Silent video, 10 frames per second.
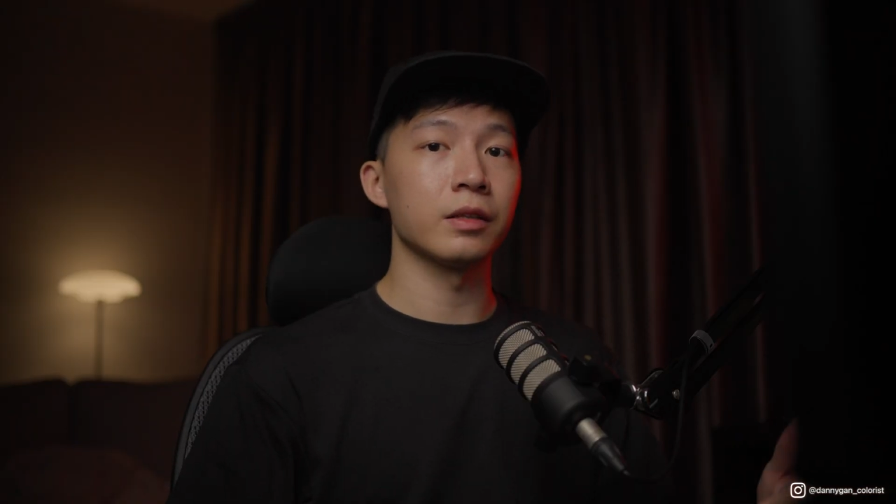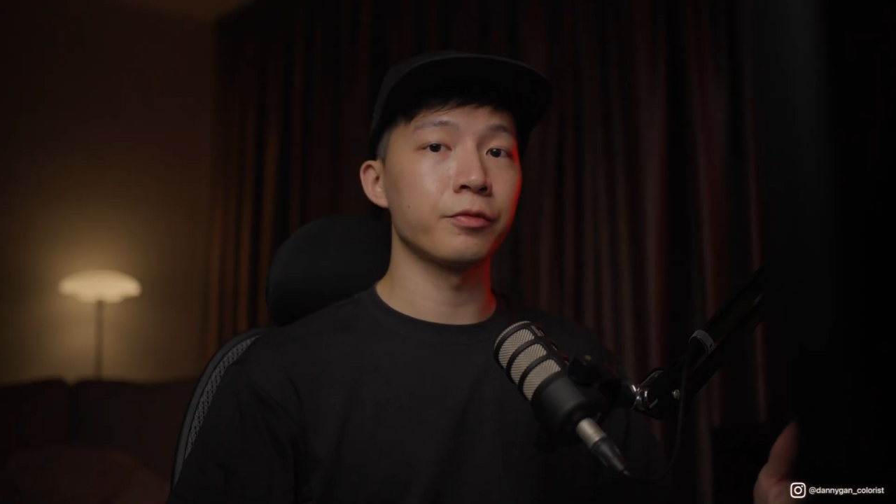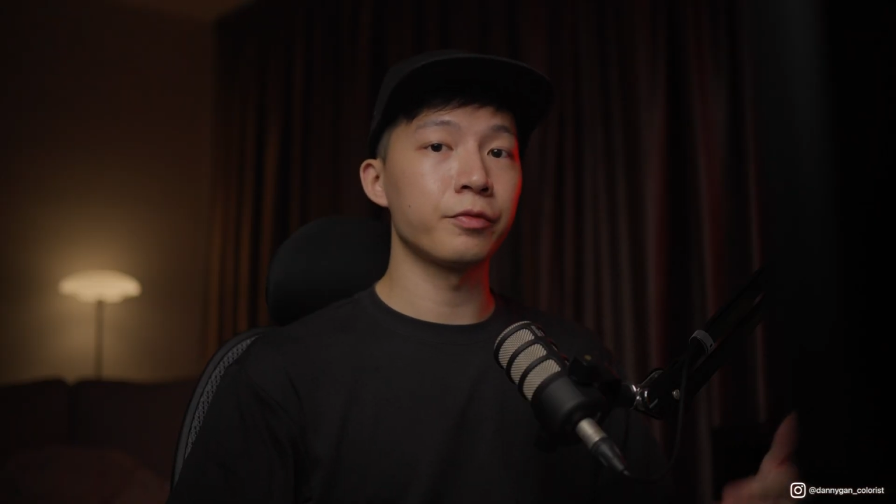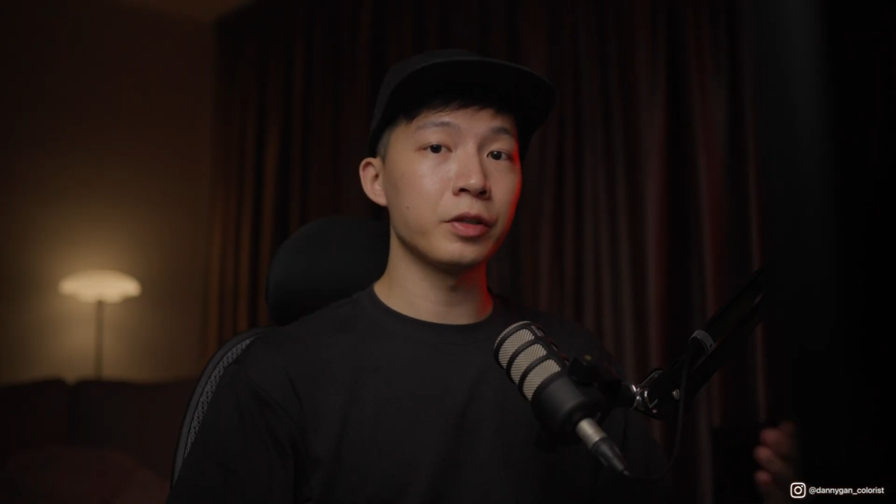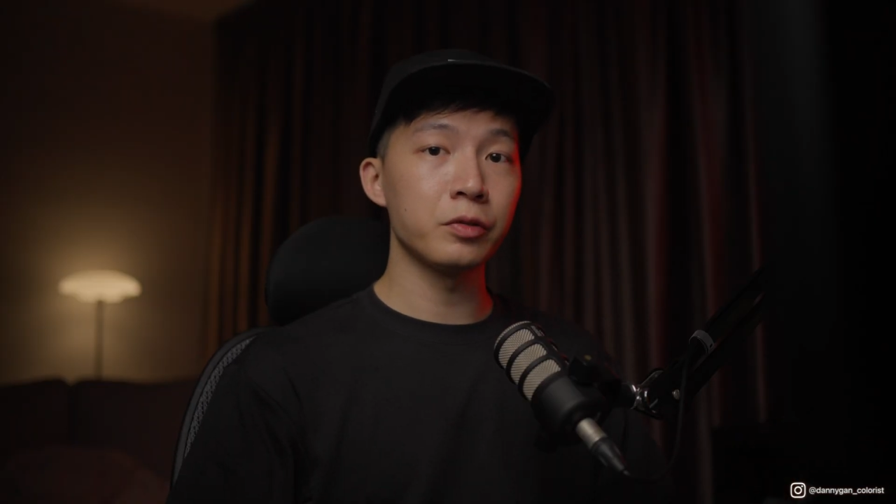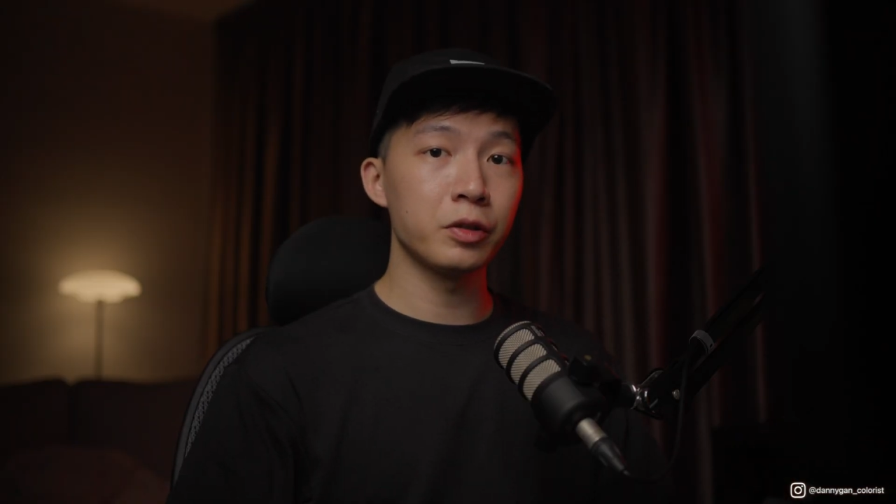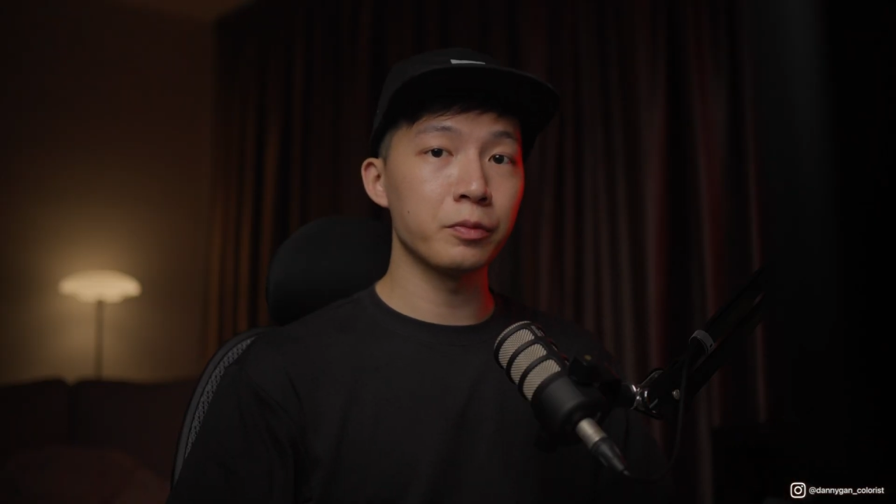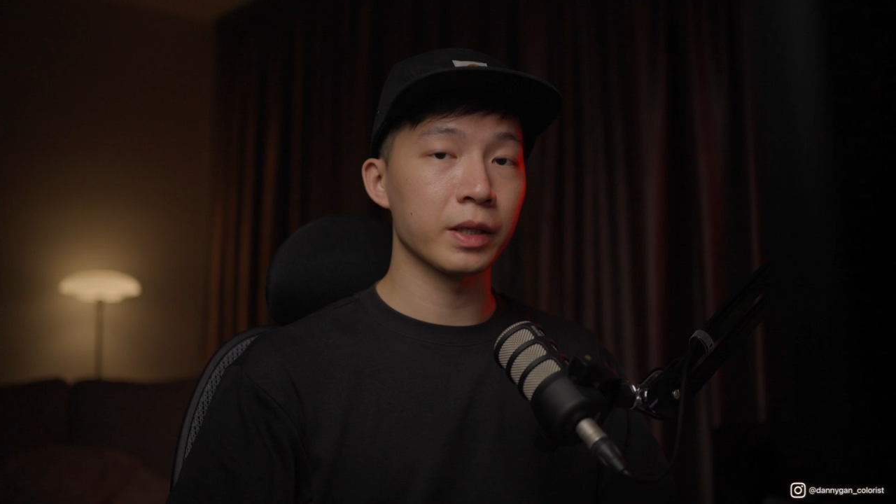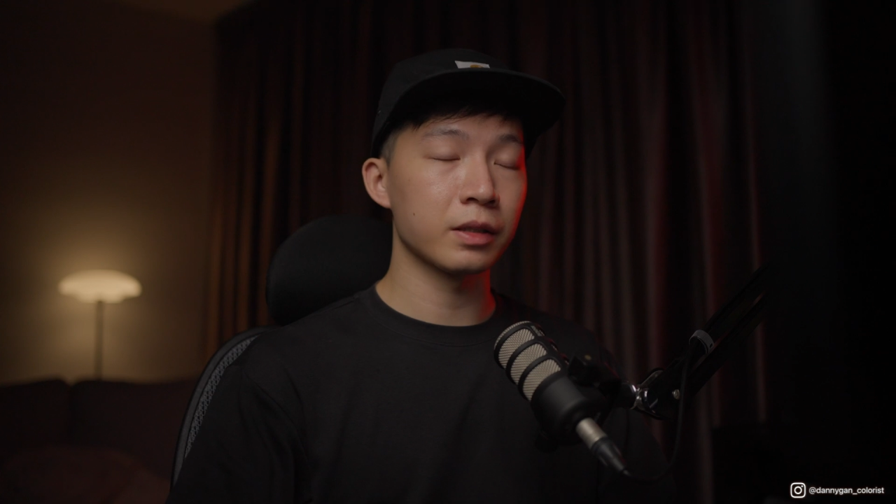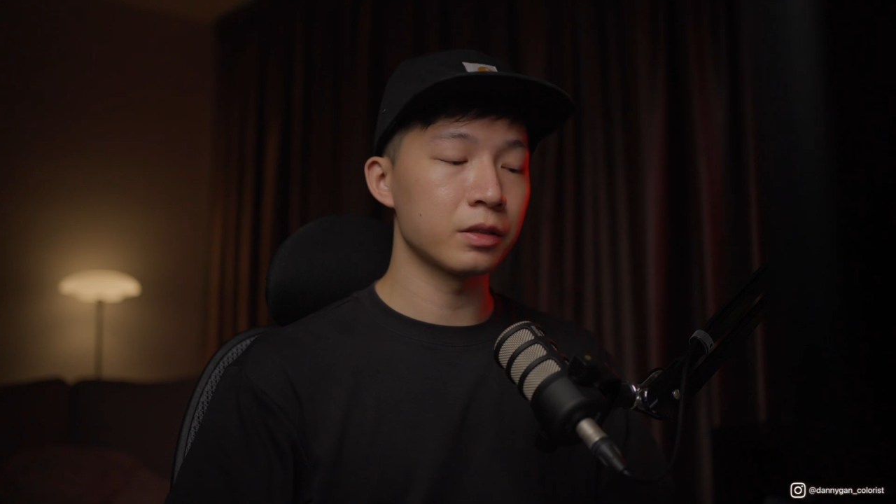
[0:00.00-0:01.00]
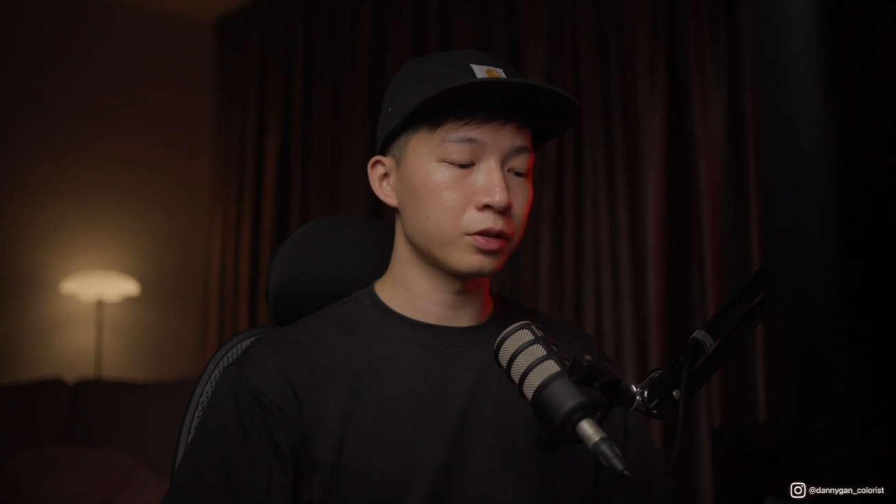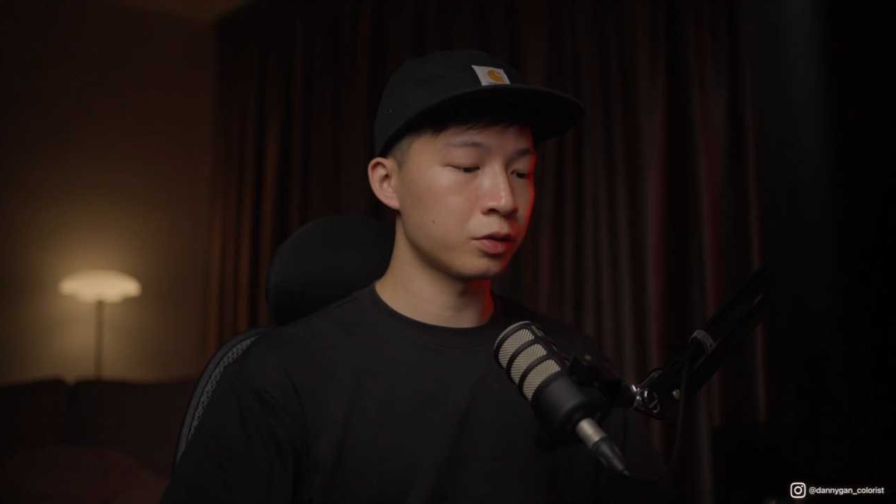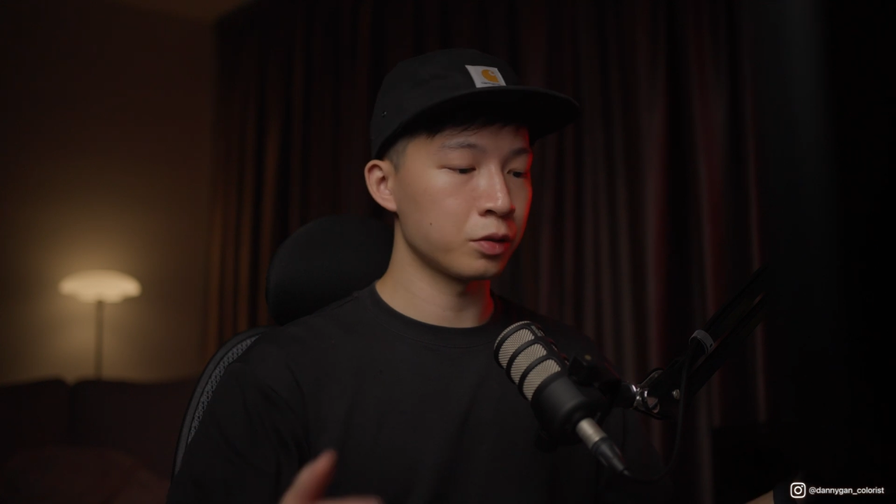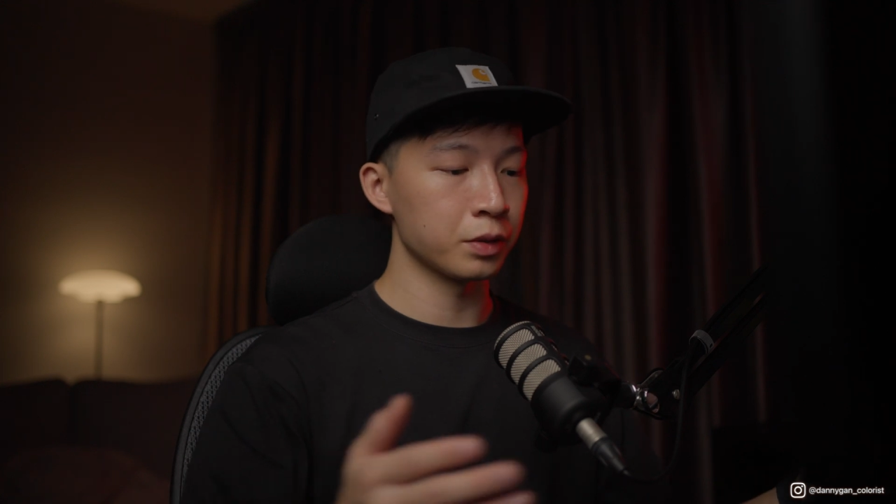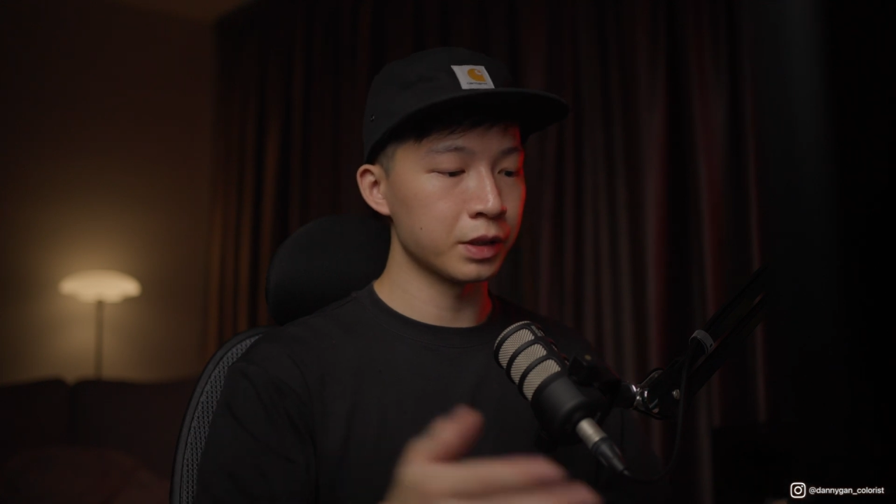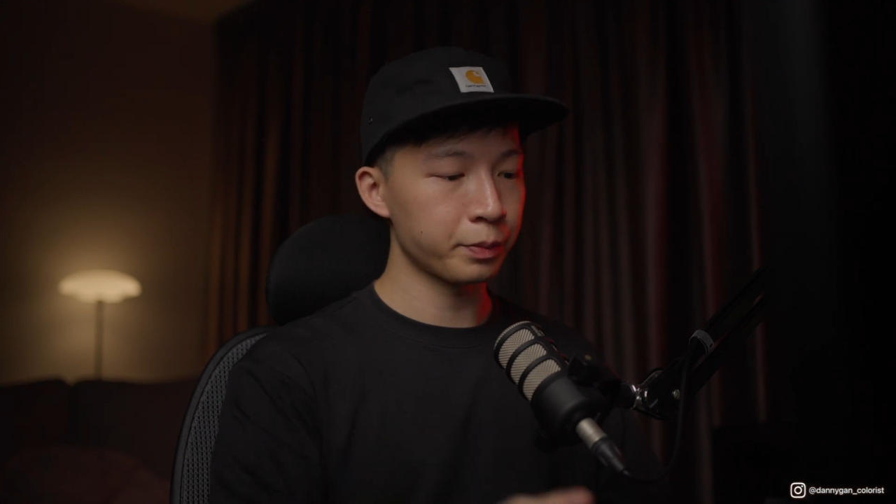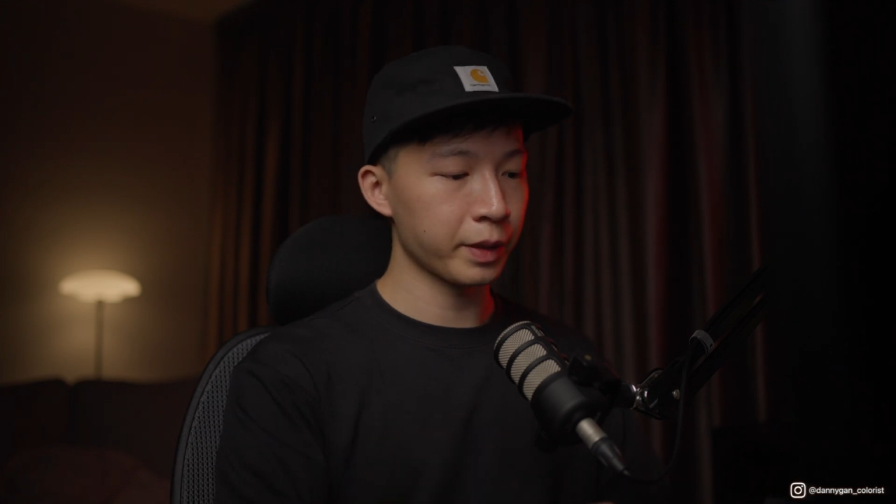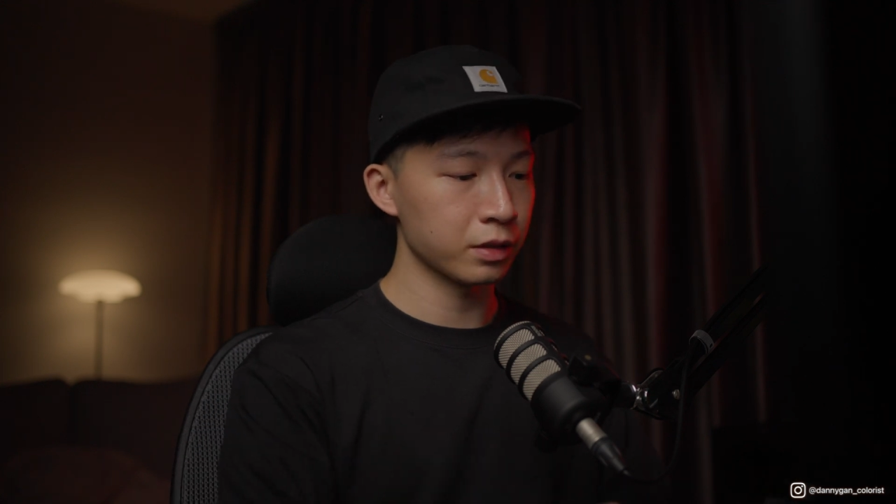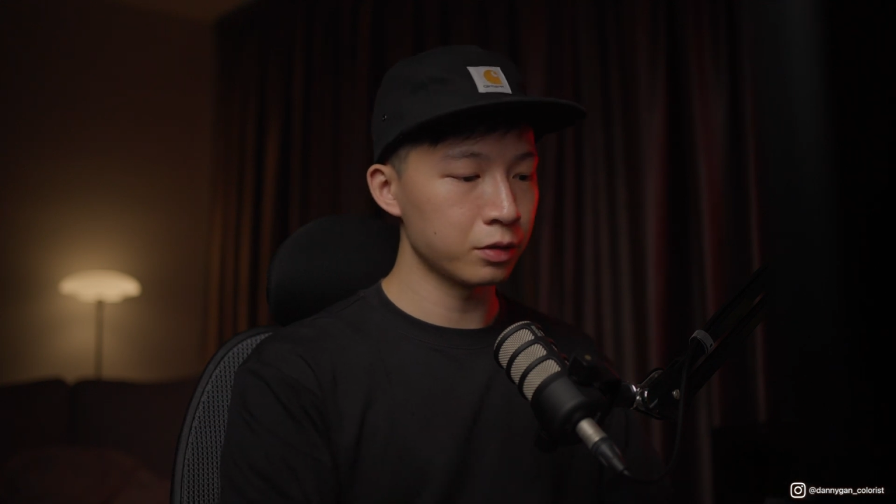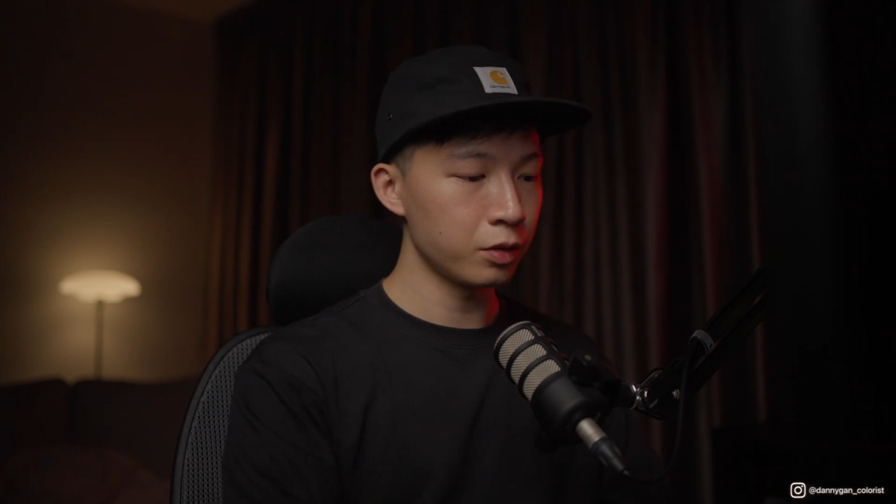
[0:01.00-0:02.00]
a few new buttons to this
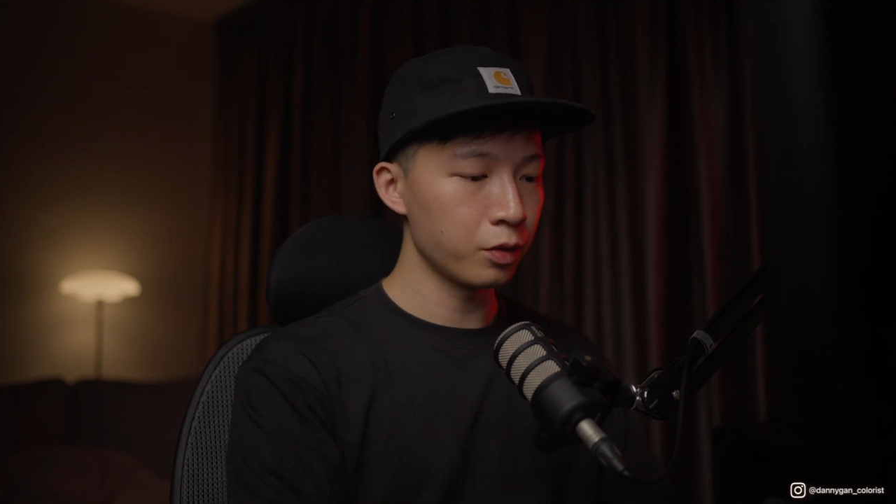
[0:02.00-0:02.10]
panel,